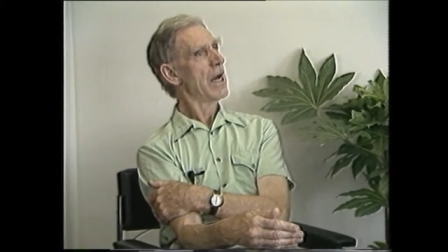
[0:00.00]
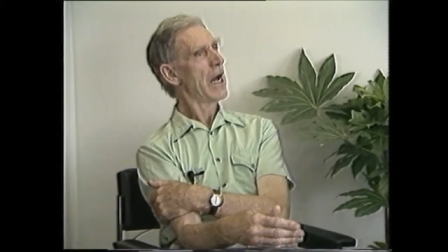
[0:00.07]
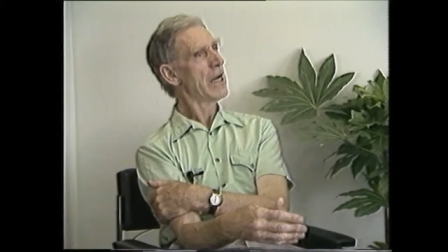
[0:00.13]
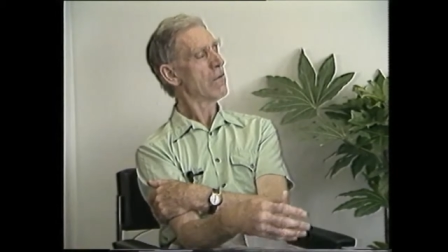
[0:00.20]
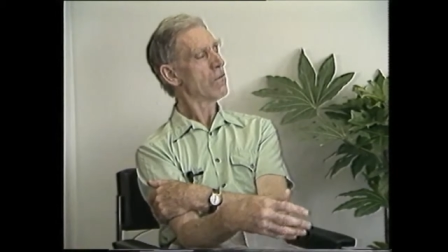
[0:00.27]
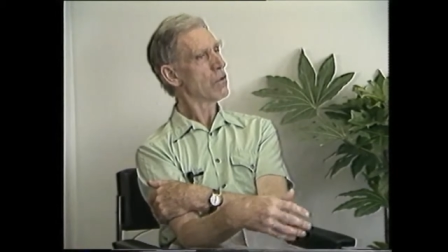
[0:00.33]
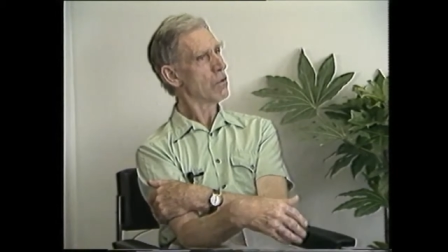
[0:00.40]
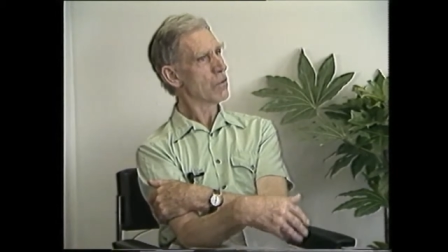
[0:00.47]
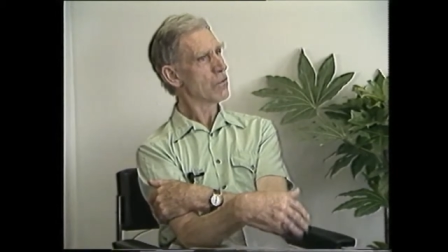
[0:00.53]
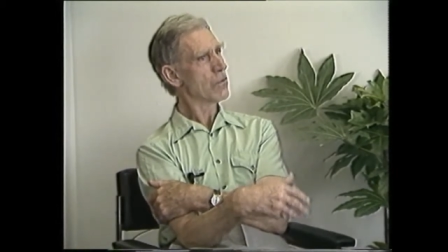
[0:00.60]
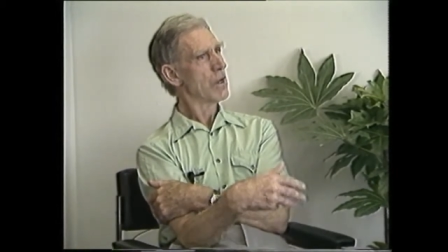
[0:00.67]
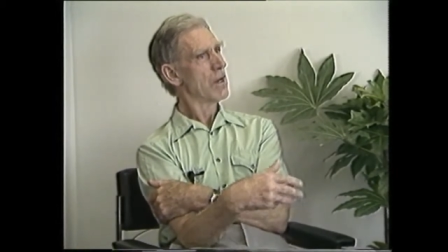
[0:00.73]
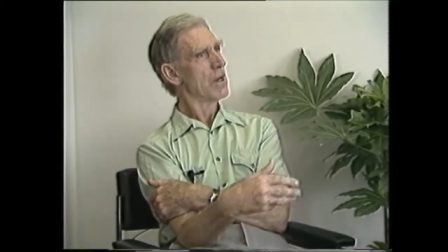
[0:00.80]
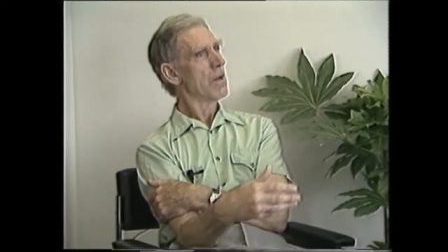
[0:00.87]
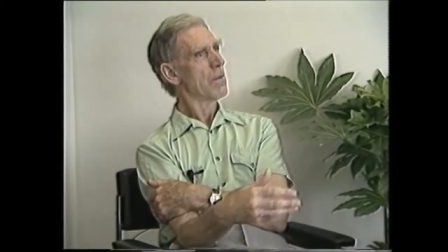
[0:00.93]
And of course,
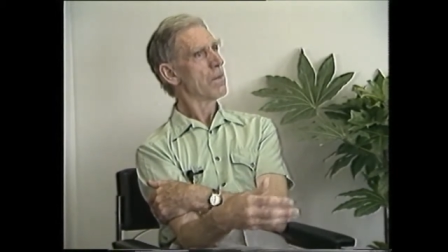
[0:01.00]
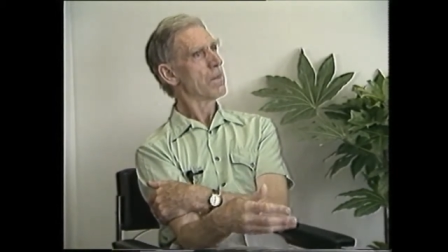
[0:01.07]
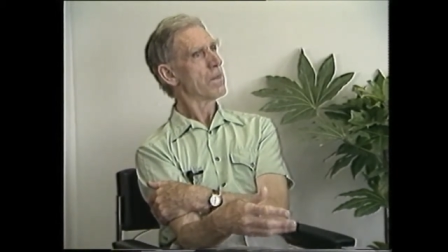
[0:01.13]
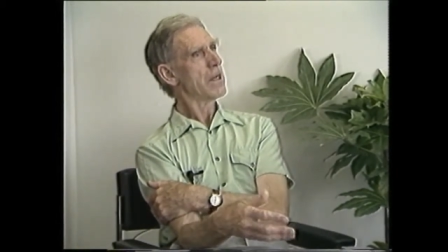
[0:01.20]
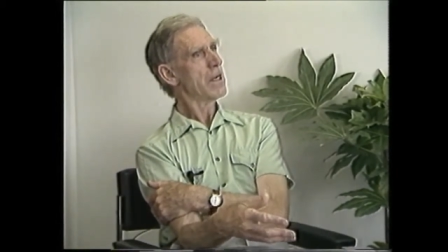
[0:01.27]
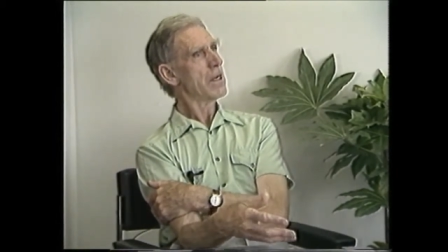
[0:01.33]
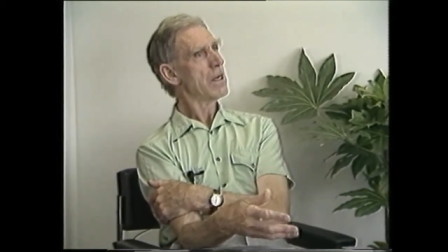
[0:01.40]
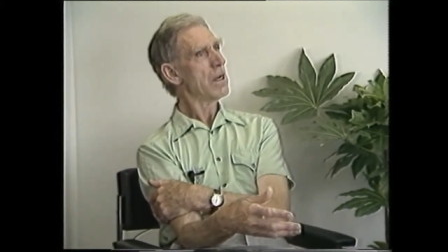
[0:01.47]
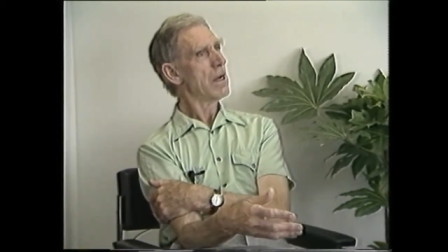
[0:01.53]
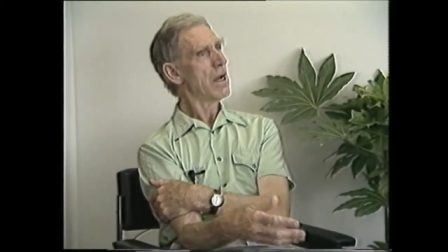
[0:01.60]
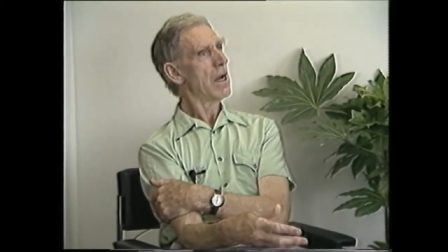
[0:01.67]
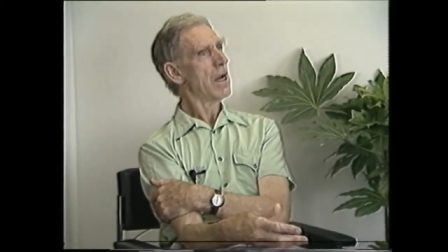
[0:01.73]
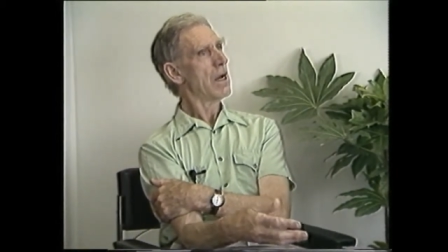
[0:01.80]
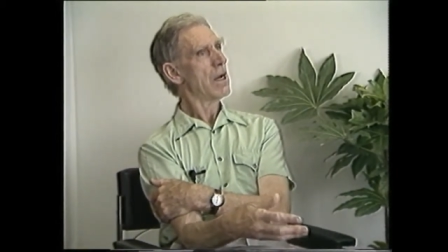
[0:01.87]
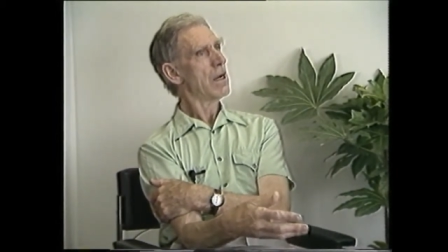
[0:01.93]
the
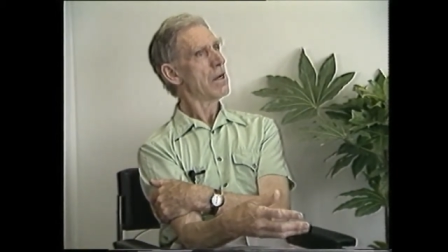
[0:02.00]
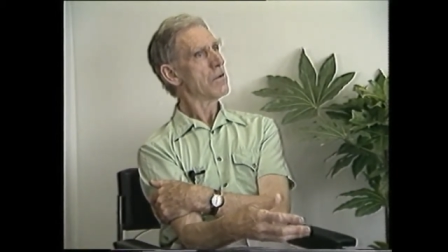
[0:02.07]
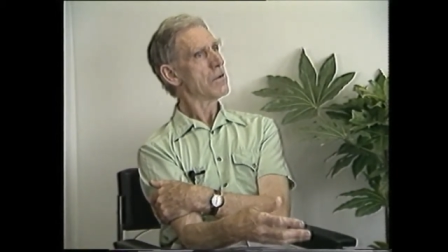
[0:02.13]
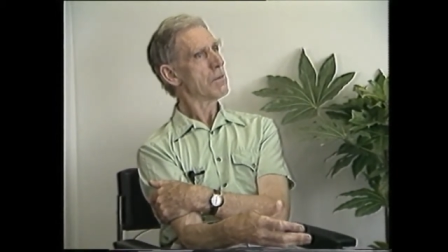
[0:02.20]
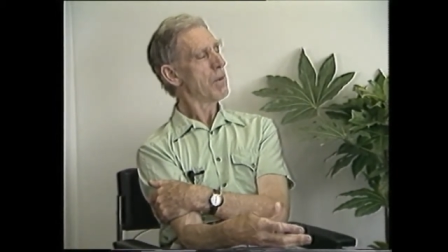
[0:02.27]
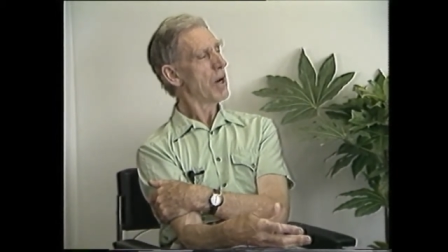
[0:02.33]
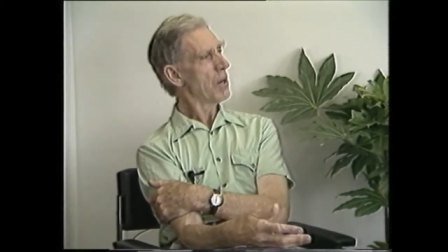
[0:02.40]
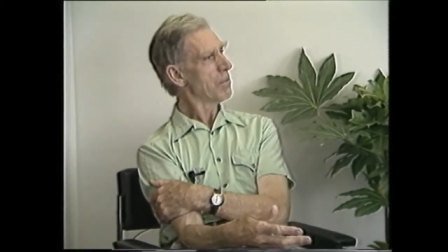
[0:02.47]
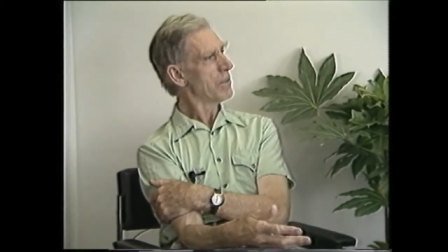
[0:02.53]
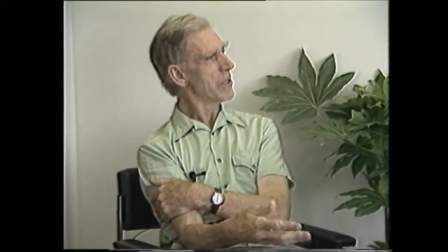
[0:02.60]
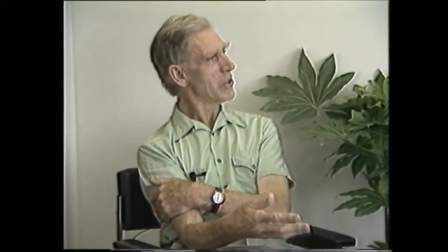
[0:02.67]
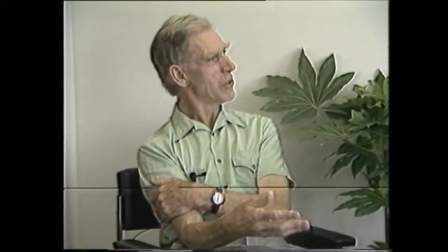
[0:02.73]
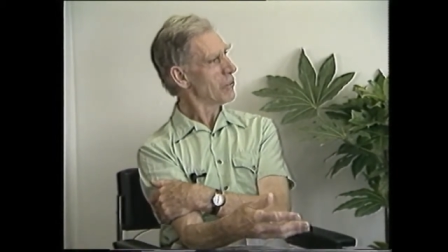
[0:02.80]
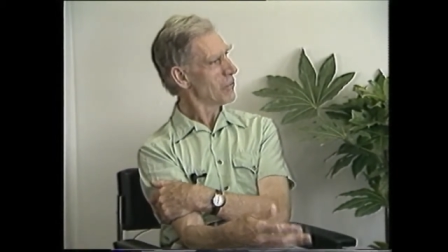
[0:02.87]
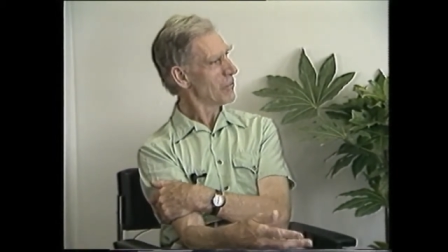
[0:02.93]
uh, department
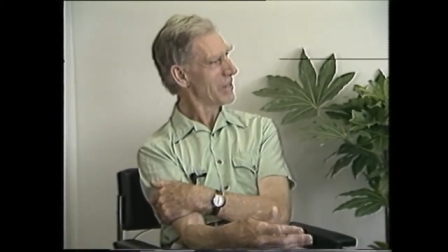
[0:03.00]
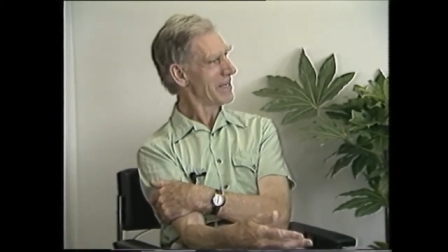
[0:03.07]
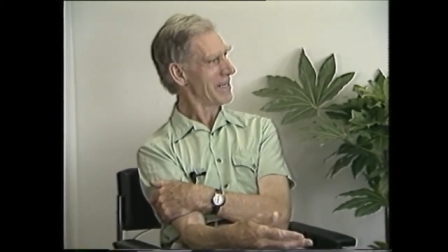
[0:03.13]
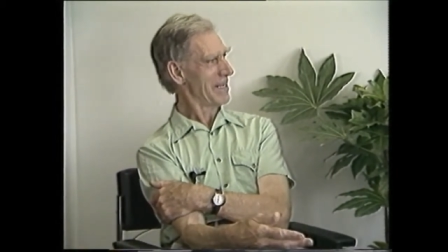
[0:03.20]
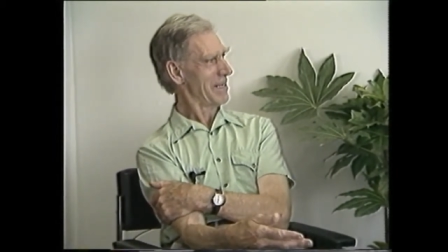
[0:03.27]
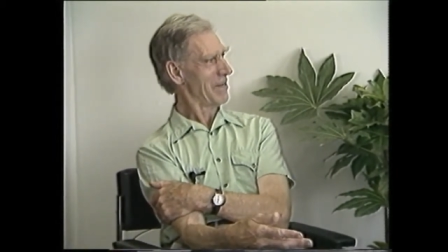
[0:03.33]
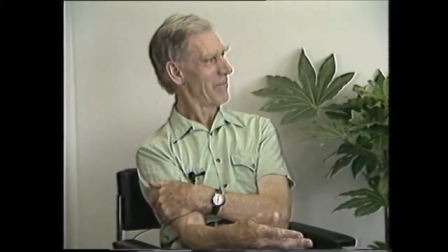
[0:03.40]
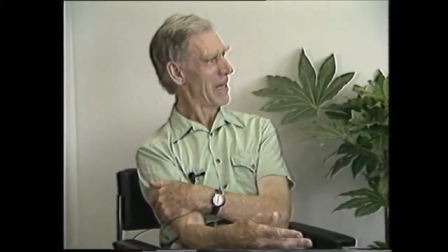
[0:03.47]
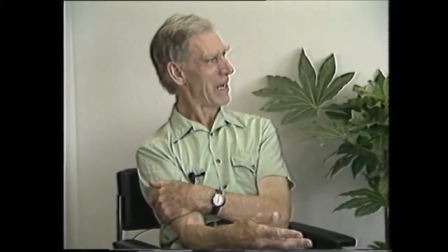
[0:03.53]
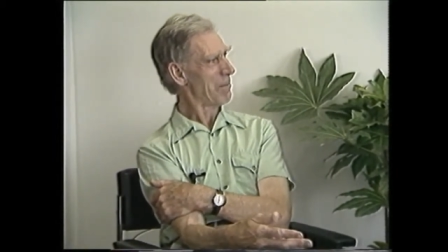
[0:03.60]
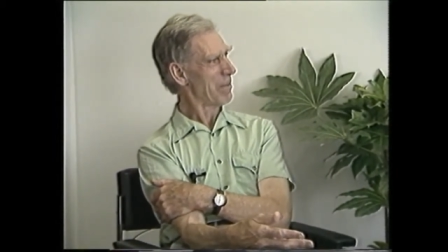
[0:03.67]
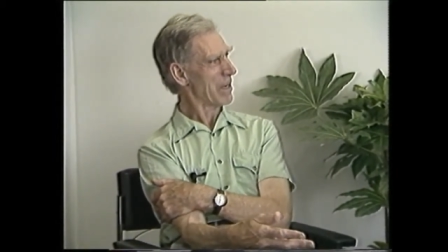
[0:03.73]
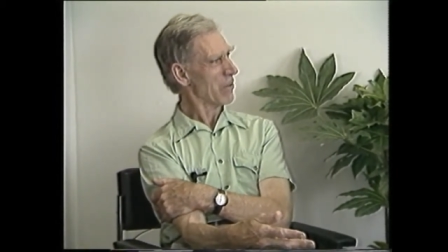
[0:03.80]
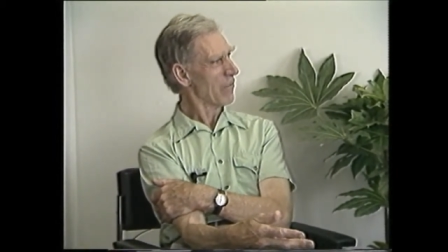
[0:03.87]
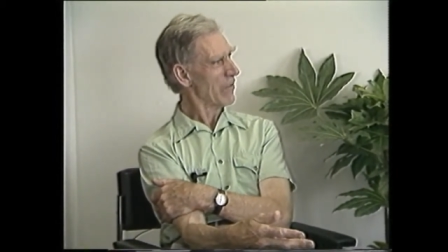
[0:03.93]
in UCD
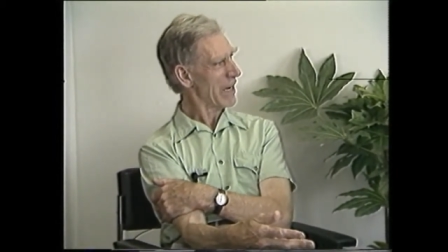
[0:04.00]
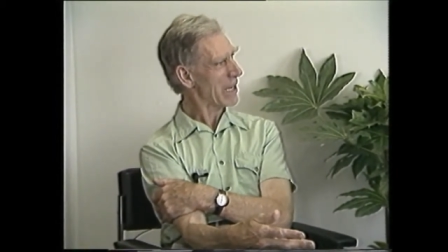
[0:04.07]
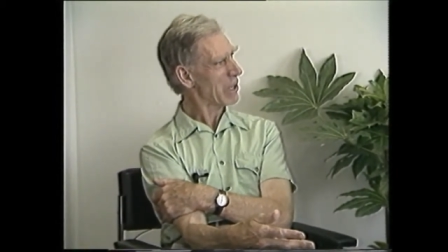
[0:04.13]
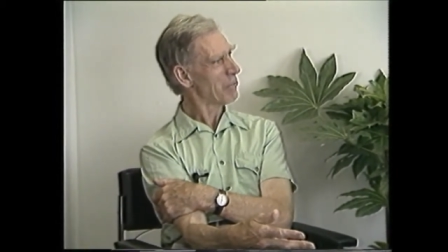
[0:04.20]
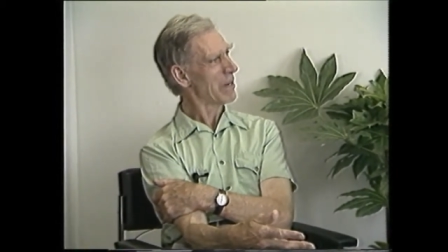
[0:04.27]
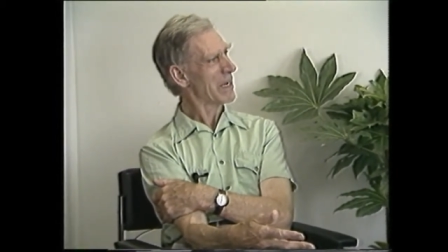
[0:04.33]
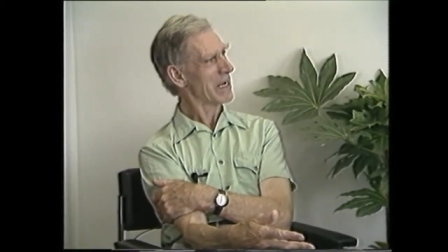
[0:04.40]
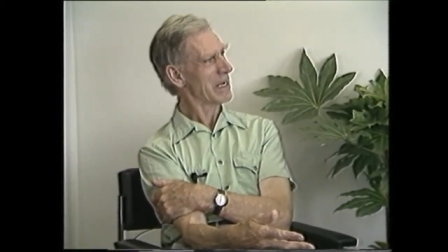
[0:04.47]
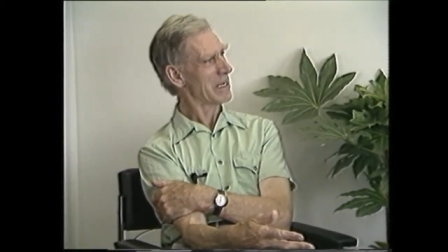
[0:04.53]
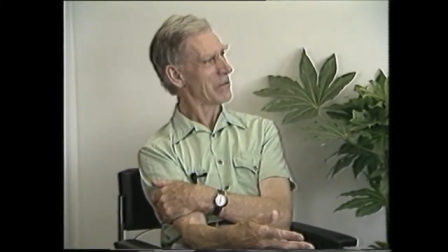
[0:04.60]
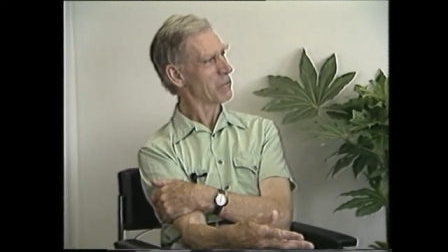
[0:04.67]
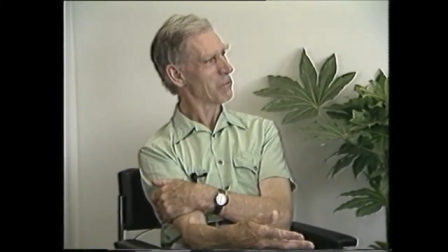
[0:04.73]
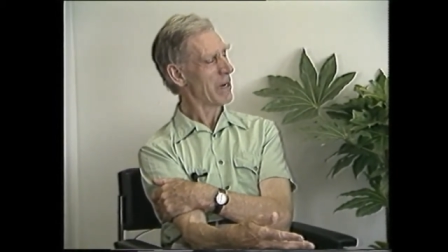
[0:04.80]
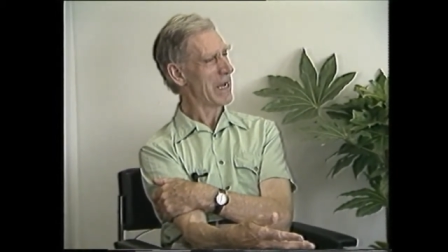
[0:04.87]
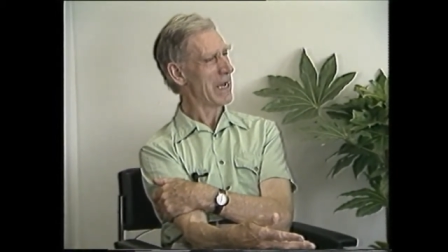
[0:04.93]
developing very quickly
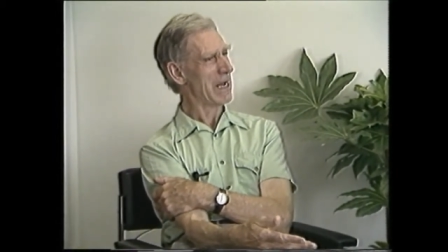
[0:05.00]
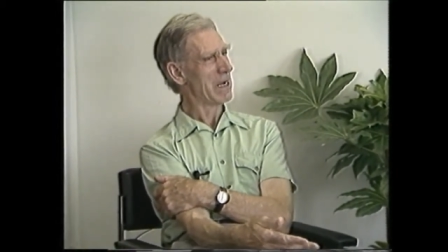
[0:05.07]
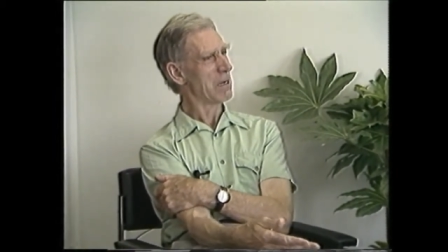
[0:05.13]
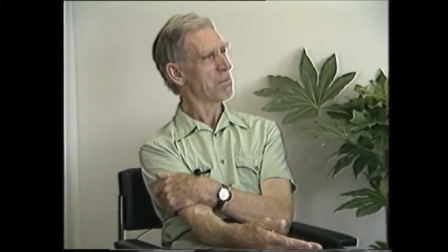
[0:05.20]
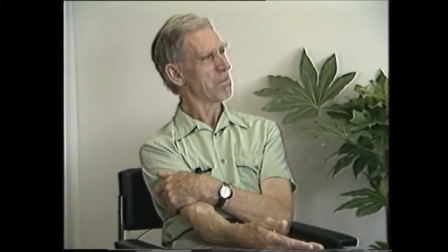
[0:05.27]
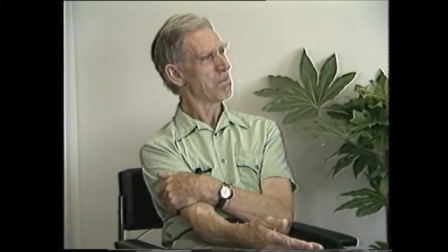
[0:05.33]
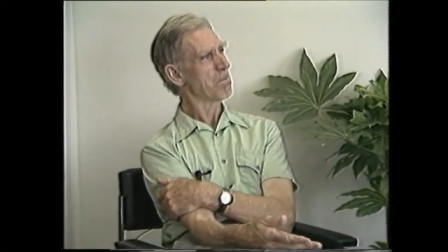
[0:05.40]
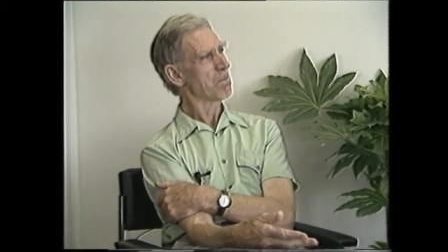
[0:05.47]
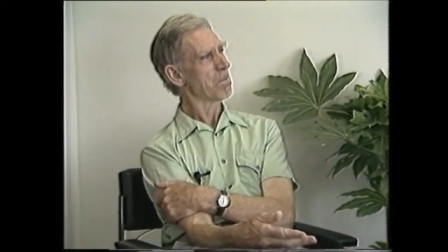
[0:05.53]
as well. yes.